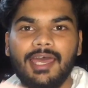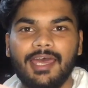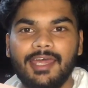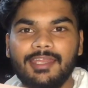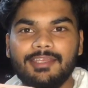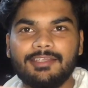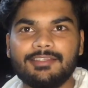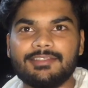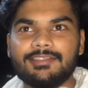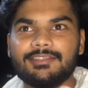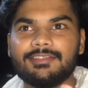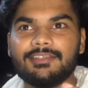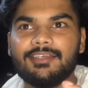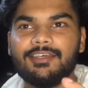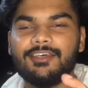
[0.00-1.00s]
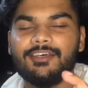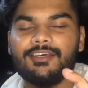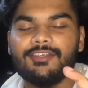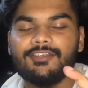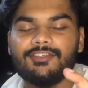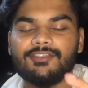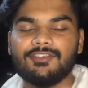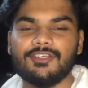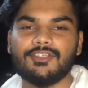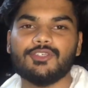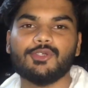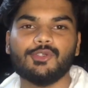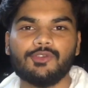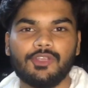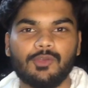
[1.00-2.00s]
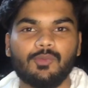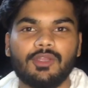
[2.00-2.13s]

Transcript: and it's such a good read.